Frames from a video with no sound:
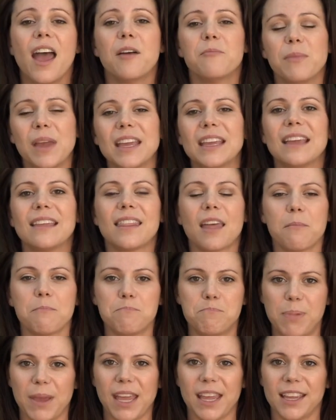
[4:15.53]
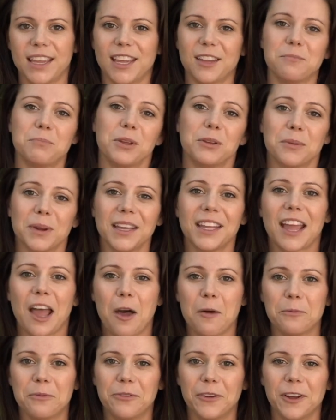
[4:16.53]
making them big can be really
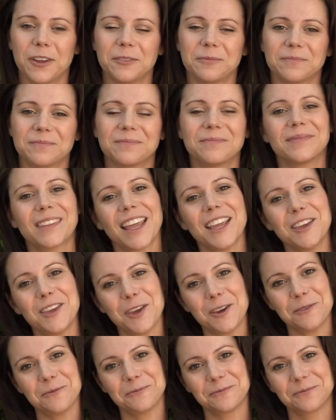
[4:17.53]
helpful. Thank you.